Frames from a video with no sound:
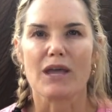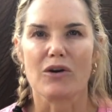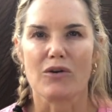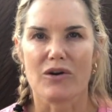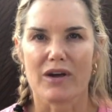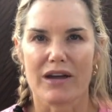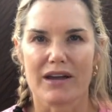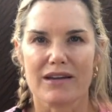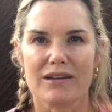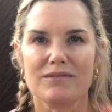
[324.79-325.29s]

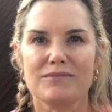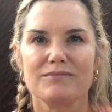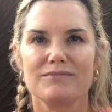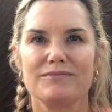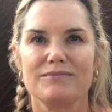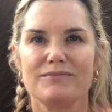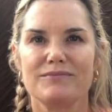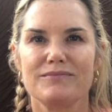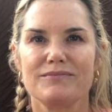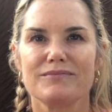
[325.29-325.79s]
Okay,
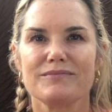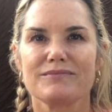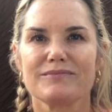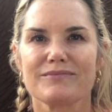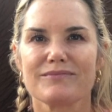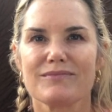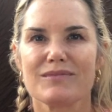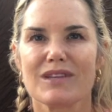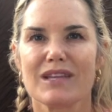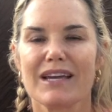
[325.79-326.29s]

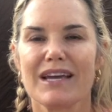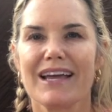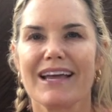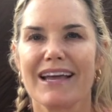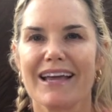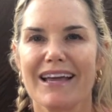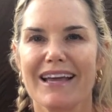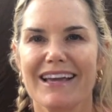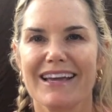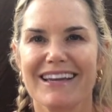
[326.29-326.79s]

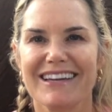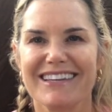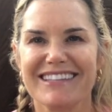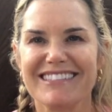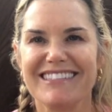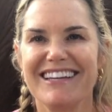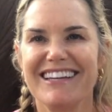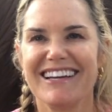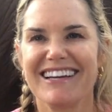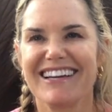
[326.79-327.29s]

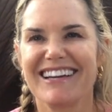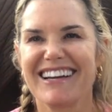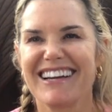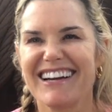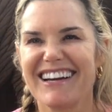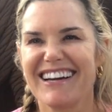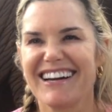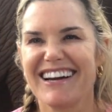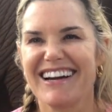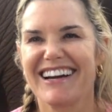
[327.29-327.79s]
and
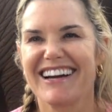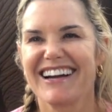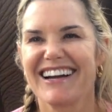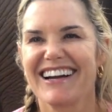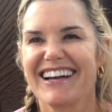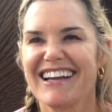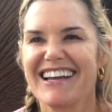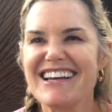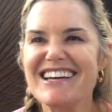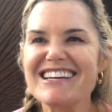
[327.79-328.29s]

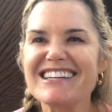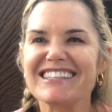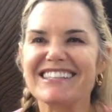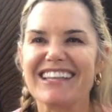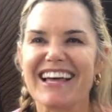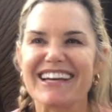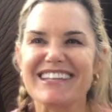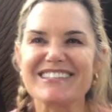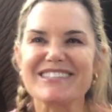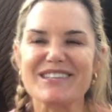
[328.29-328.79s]

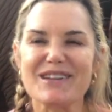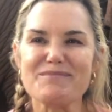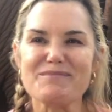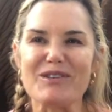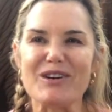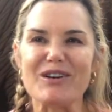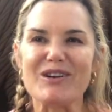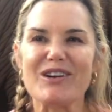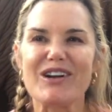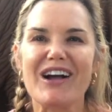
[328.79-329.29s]
last
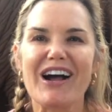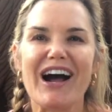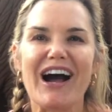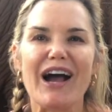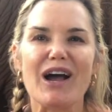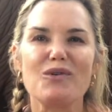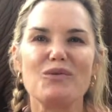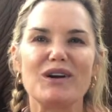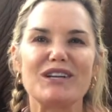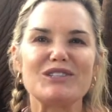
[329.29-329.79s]
summer
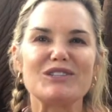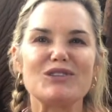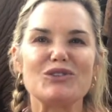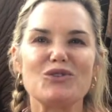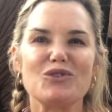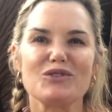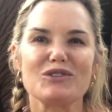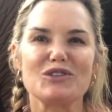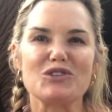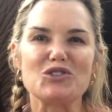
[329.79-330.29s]
I went to
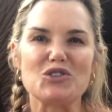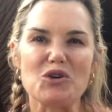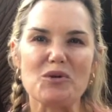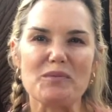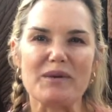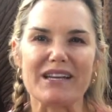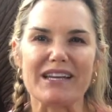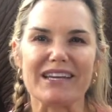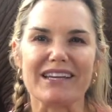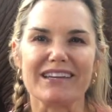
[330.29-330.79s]
northern
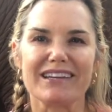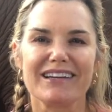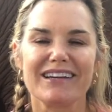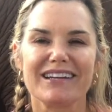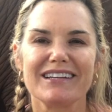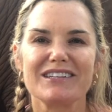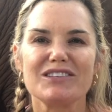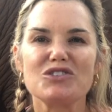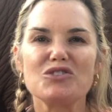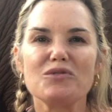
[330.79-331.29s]
Germany
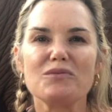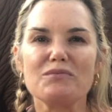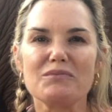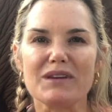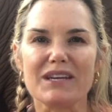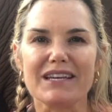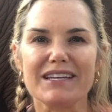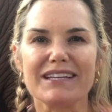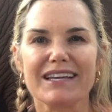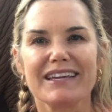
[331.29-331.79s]
to
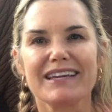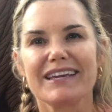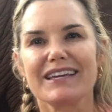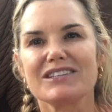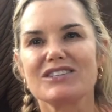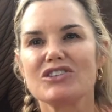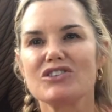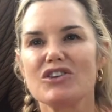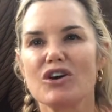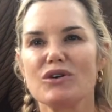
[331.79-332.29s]
meet and
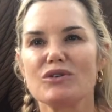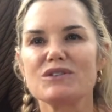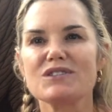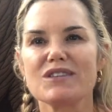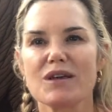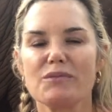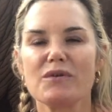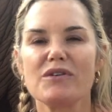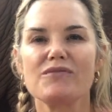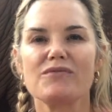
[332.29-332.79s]
get to know
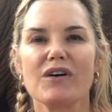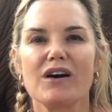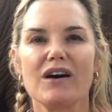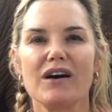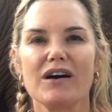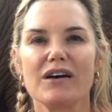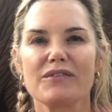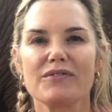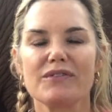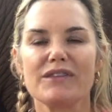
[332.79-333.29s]
some of
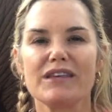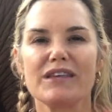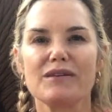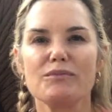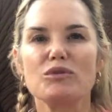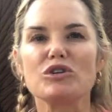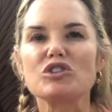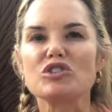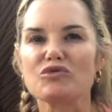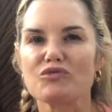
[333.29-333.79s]

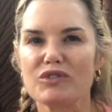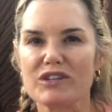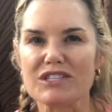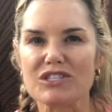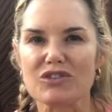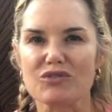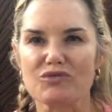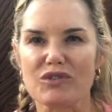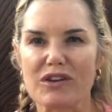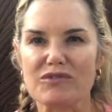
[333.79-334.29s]
the most
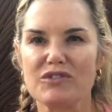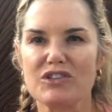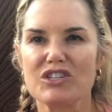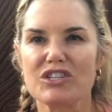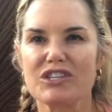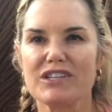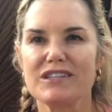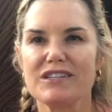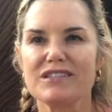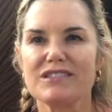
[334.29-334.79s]
recent
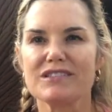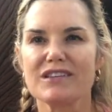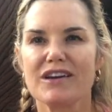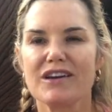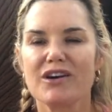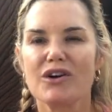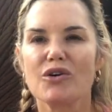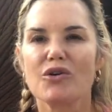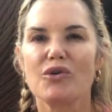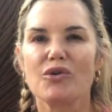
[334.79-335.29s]
refugees
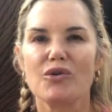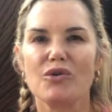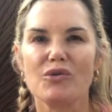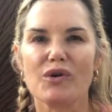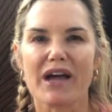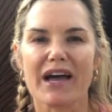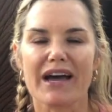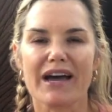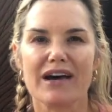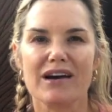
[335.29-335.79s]
who
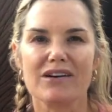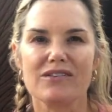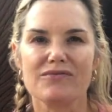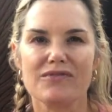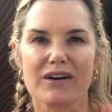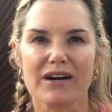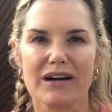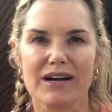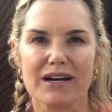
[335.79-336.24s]
have